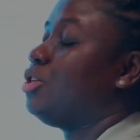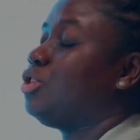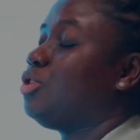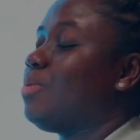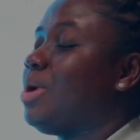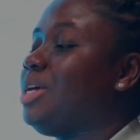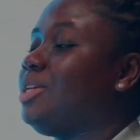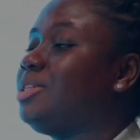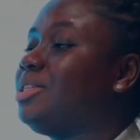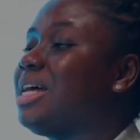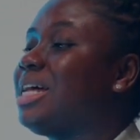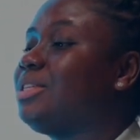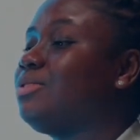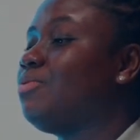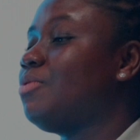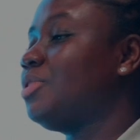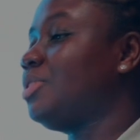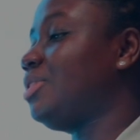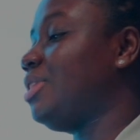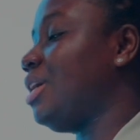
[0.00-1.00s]
So when it
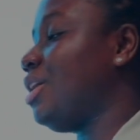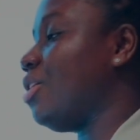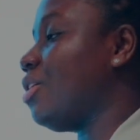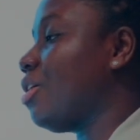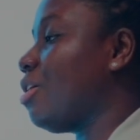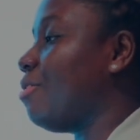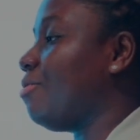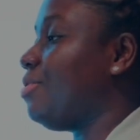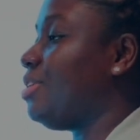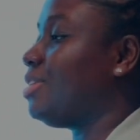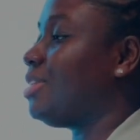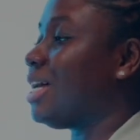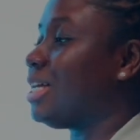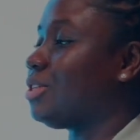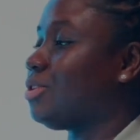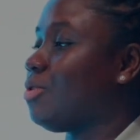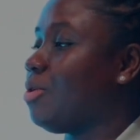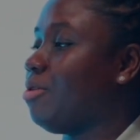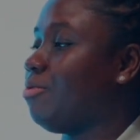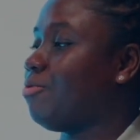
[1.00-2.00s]
starts roasting, your coffee
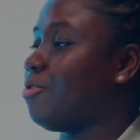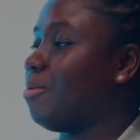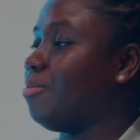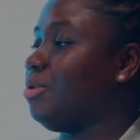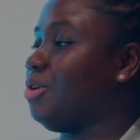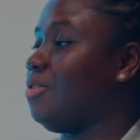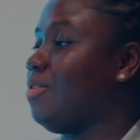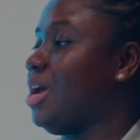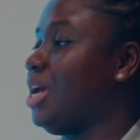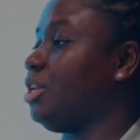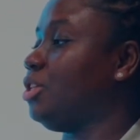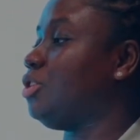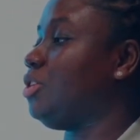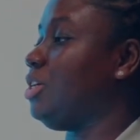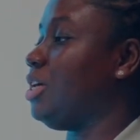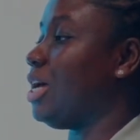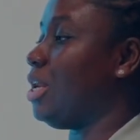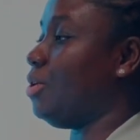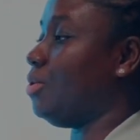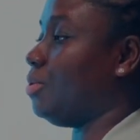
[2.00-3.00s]
starts going from green
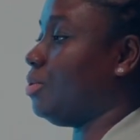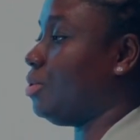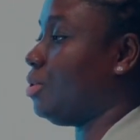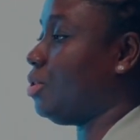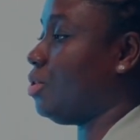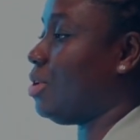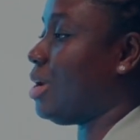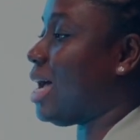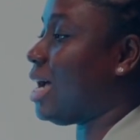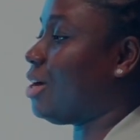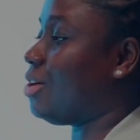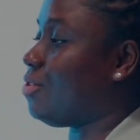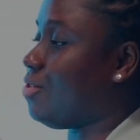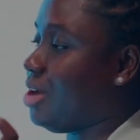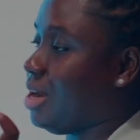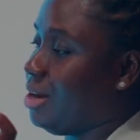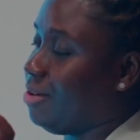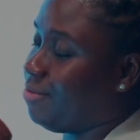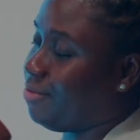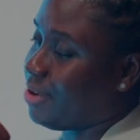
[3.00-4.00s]
to yellow. So that
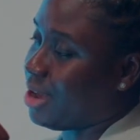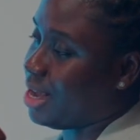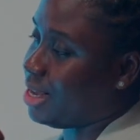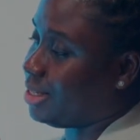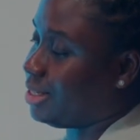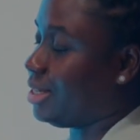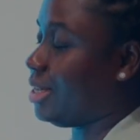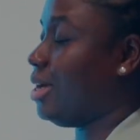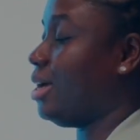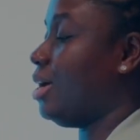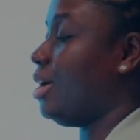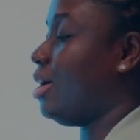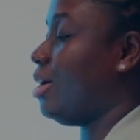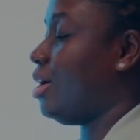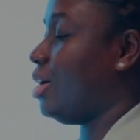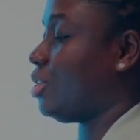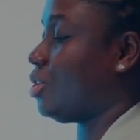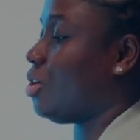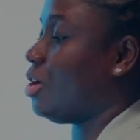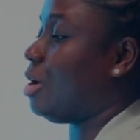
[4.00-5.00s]
green phase
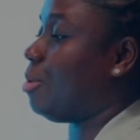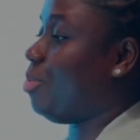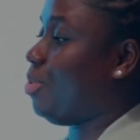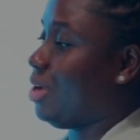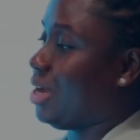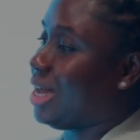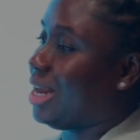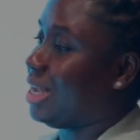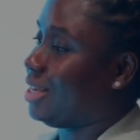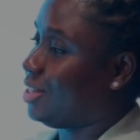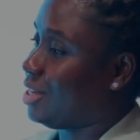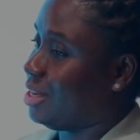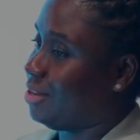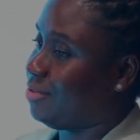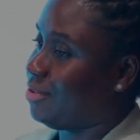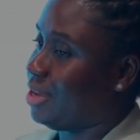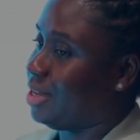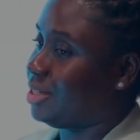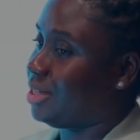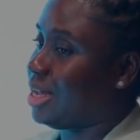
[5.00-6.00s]
is called a pre-color
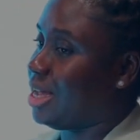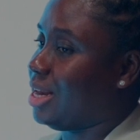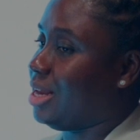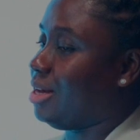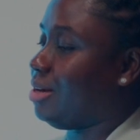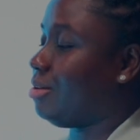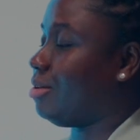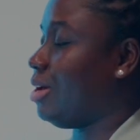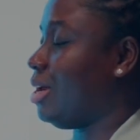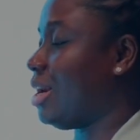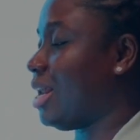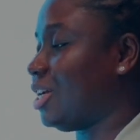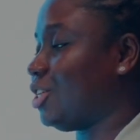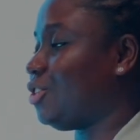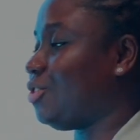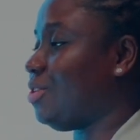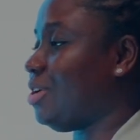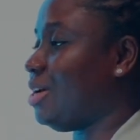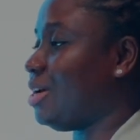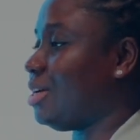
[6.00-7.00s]
change phase. And in
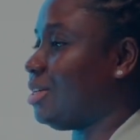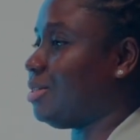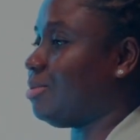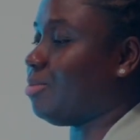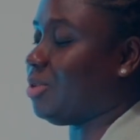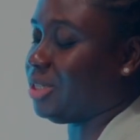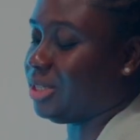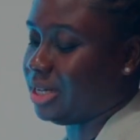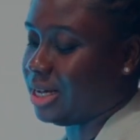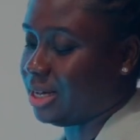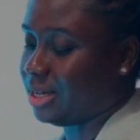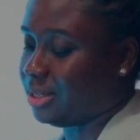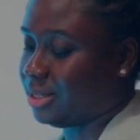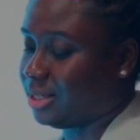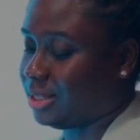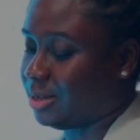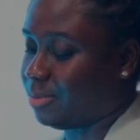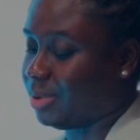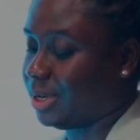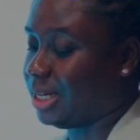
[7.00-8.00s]
industry,
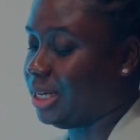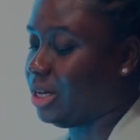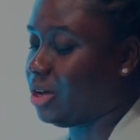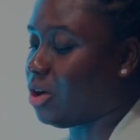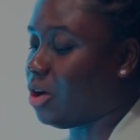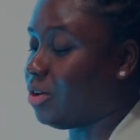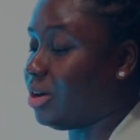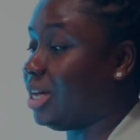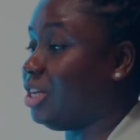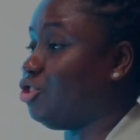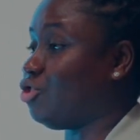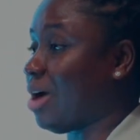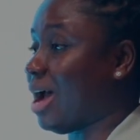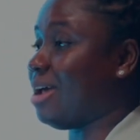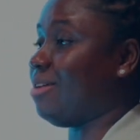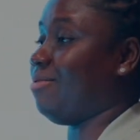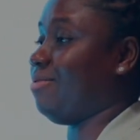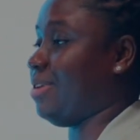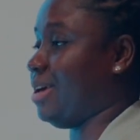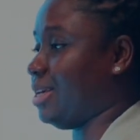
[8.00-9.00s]
it's typically called the
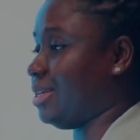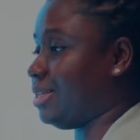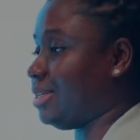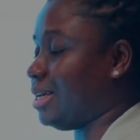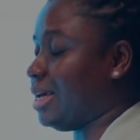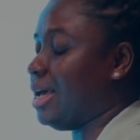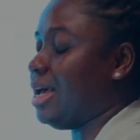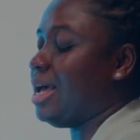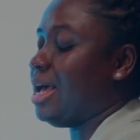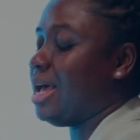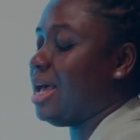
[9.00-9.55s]
drying phase.